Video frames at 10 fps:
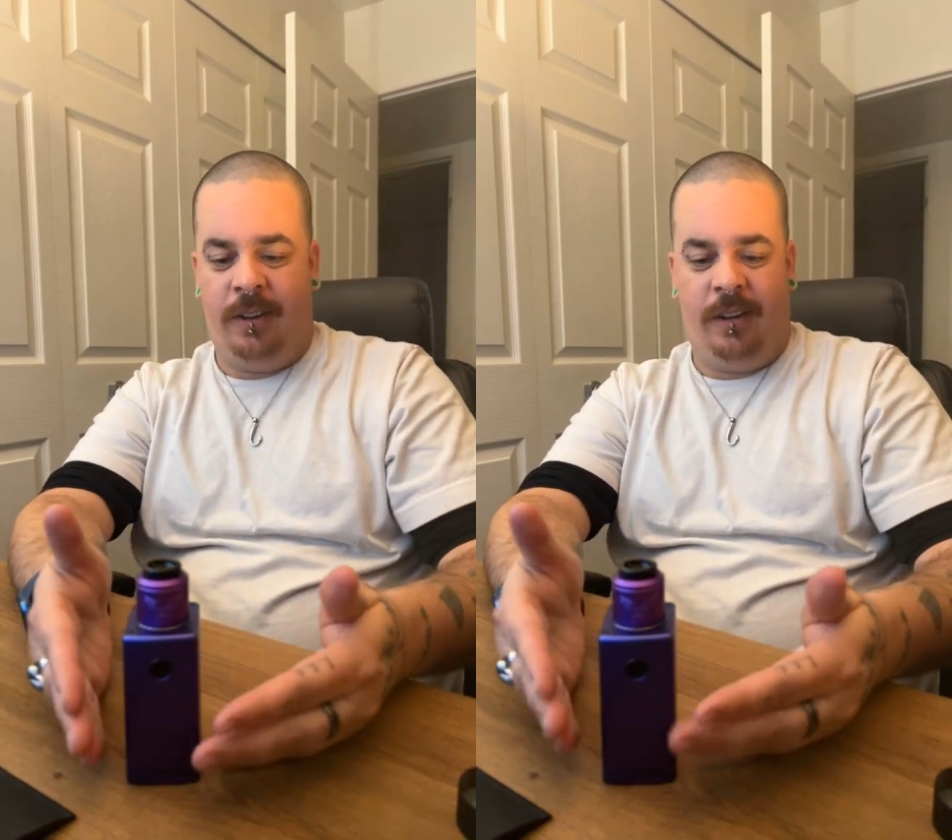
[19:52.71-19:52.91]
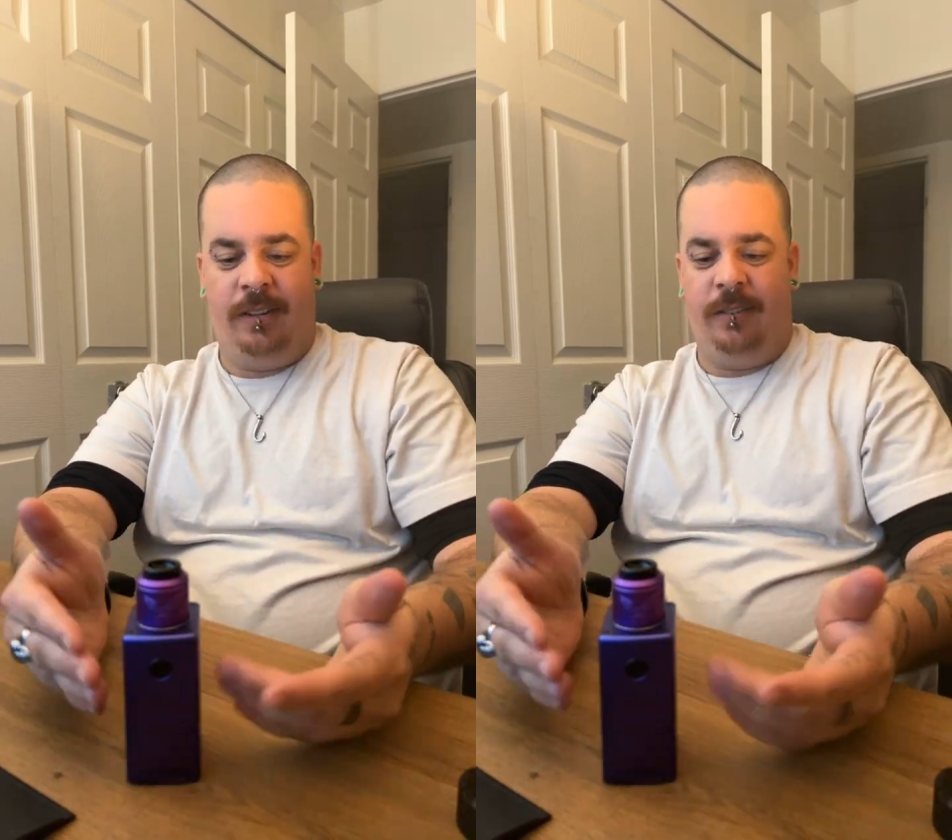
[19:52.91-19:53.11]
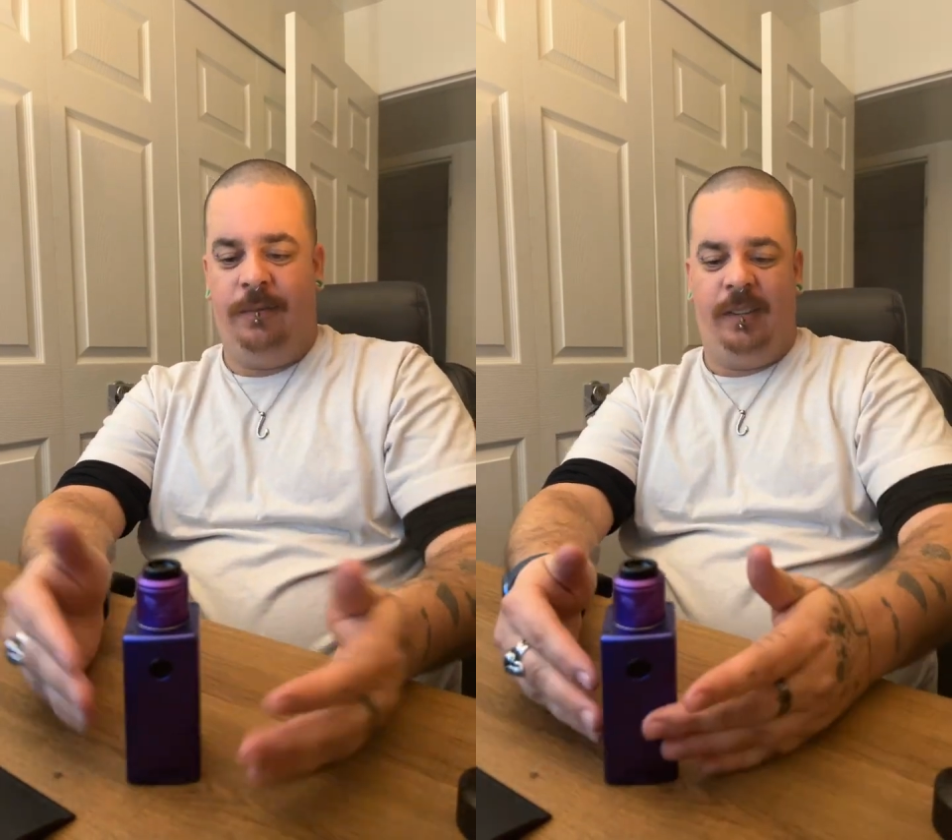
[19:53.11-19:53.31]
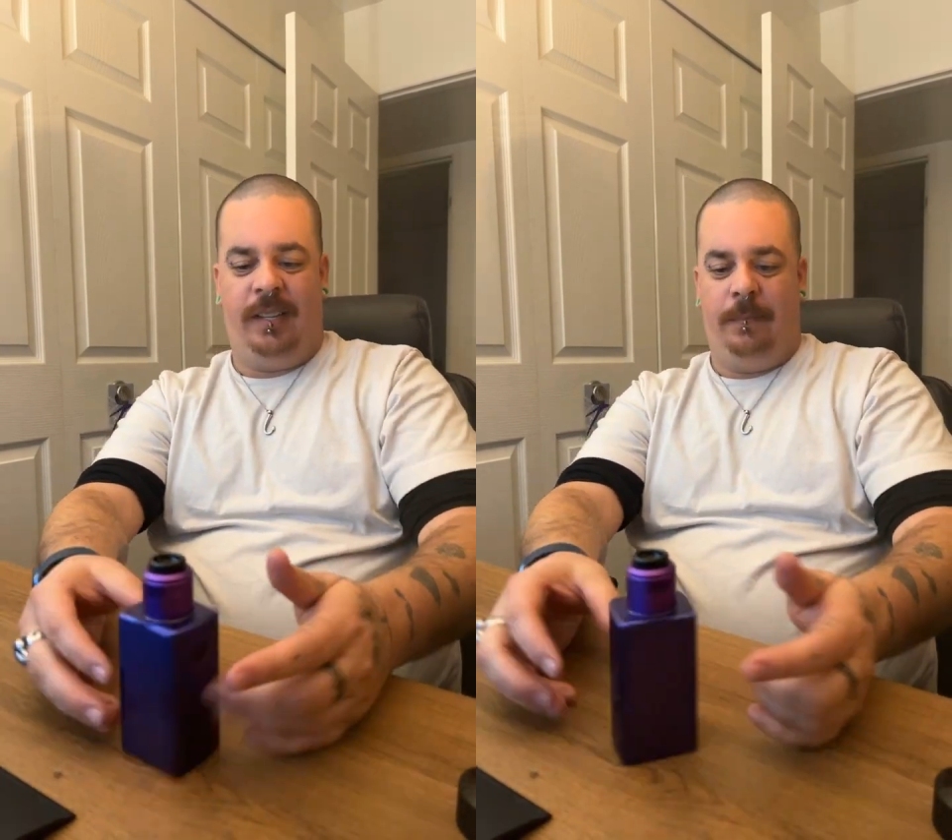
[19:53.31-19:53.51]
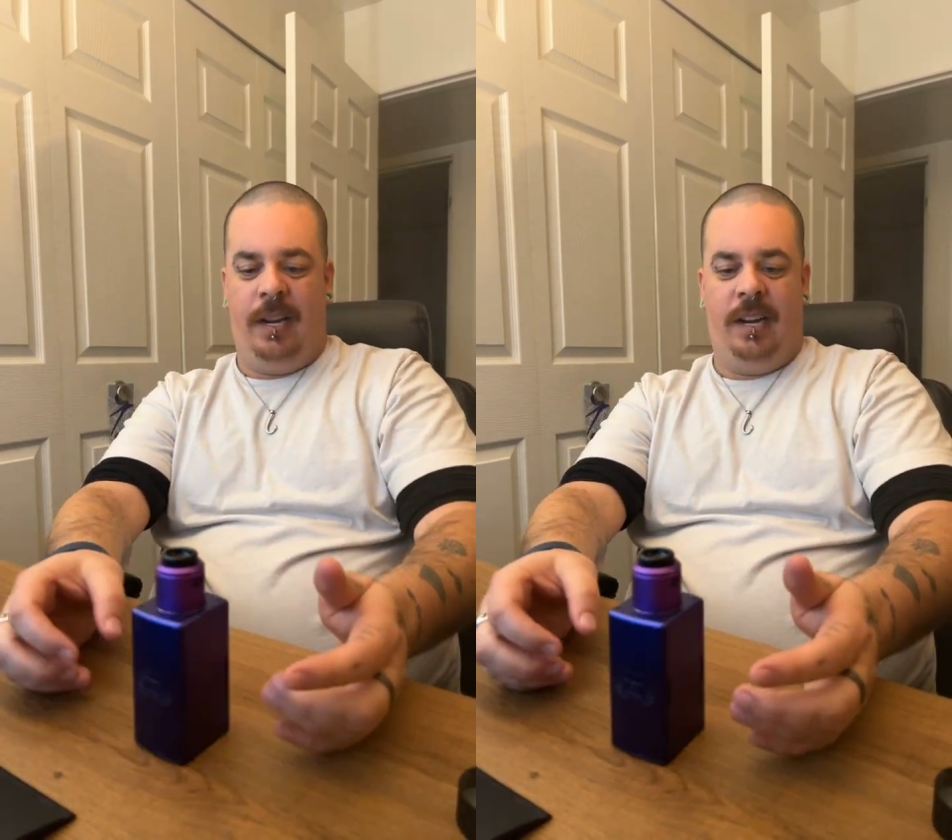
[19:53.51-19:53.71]

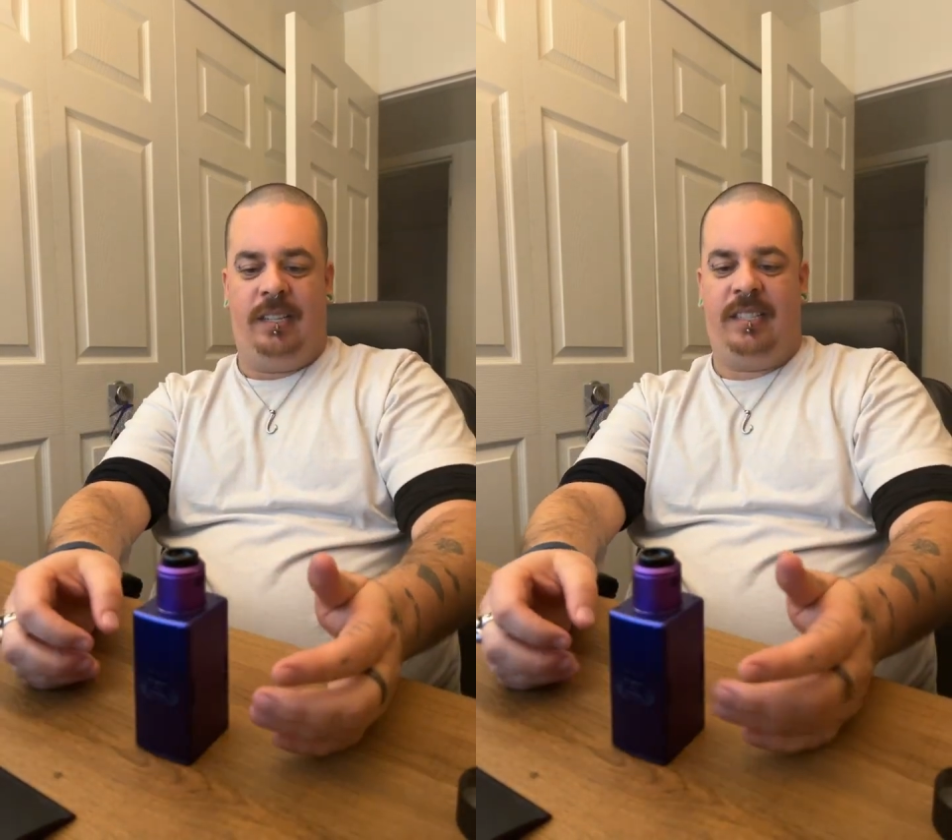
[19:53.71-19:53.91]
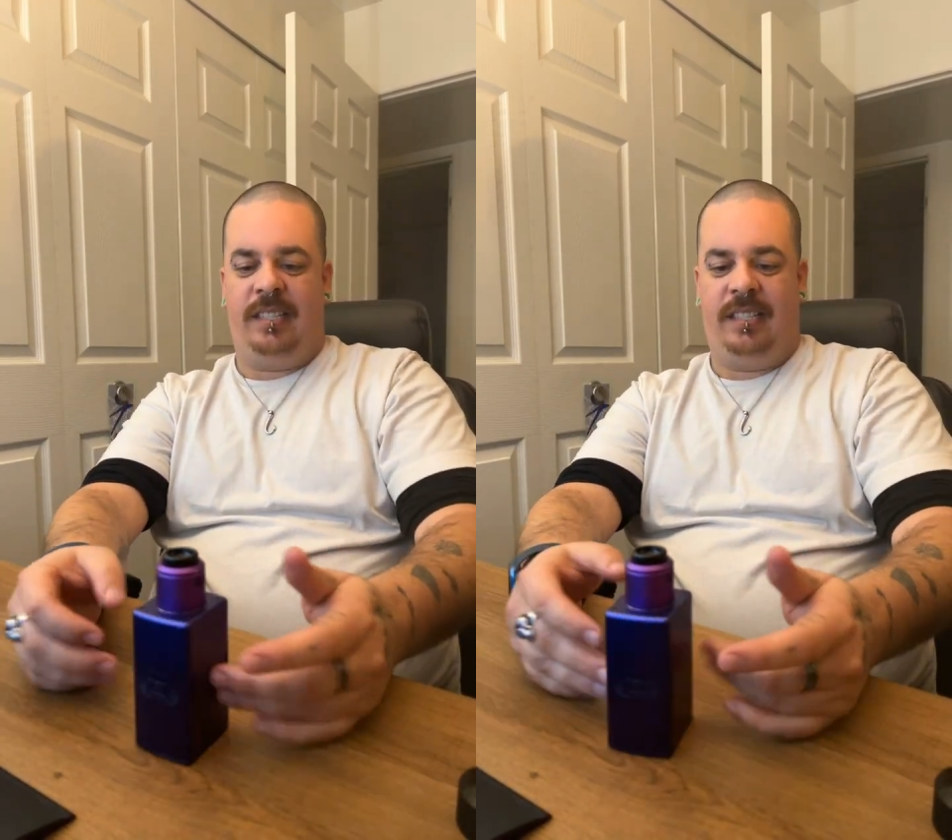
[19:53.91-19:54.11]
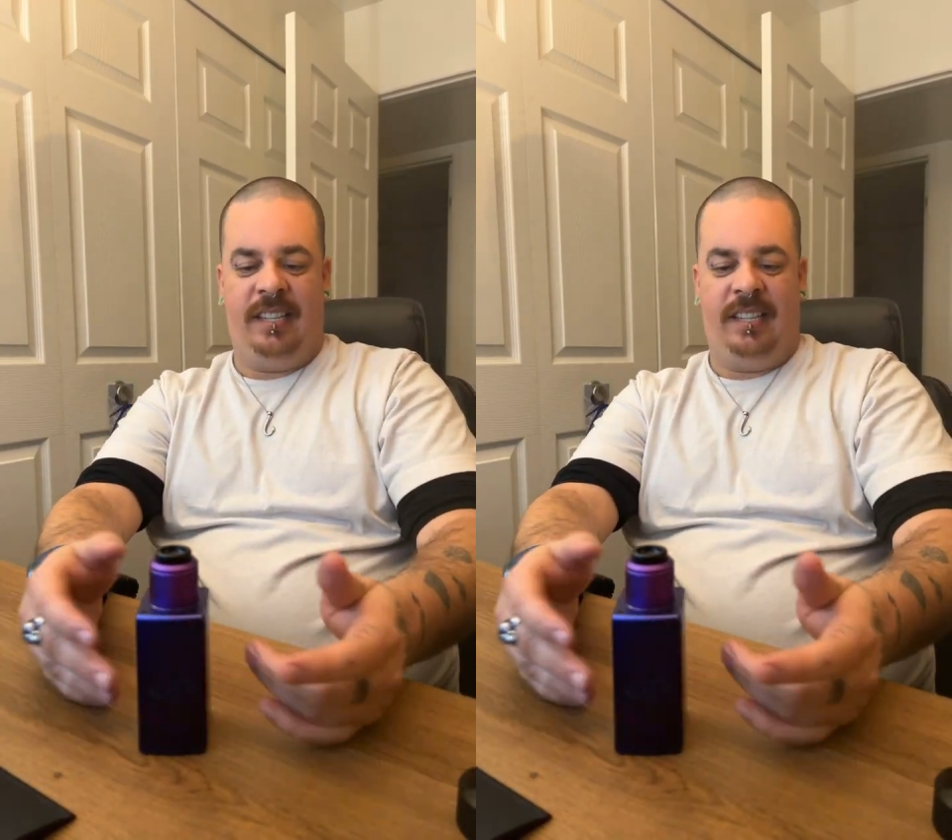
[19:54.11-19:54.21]
$150.